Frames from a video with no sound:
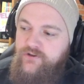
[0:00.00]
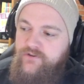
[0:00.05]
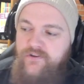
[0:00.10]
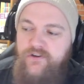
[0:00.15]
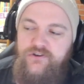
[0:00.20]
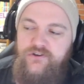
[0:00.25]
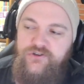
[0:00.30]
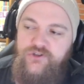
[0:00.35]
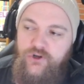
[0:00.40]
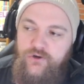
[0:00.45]
You've
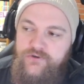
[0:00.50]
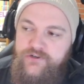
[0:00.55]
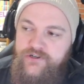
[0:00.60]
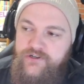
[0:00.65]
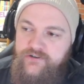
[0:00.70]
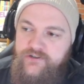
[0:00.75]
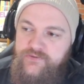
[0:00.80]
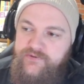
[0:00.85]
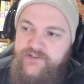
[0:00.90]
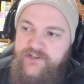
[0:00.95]
got your Storm
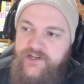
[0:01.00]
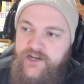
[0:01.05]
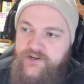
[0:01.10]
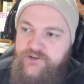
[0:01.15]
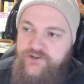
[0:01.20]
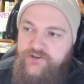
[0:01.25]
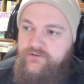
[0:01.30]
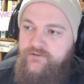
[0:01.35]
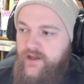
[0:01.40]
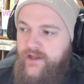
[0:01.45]
Shield as
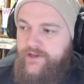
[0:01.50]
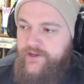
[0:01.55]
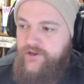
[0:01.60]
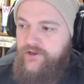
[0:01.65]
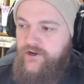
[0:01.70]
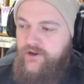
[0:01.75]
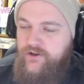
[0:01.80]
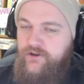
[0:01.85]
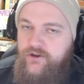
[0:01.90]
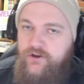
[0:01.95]
protection, and,
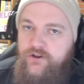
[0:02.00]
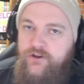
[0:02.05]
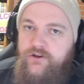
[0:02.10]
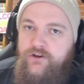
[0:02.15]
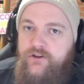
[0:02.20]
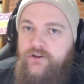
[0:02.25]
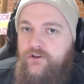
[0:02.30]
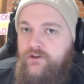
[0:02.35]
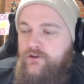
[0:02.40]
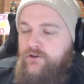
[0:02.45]

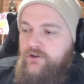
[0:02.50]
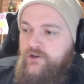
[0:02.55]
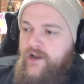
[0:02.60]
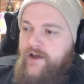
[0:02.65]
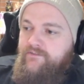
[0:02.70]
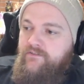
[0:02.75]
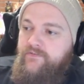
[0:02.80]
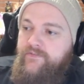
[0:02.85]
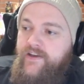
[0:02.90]
you'd have your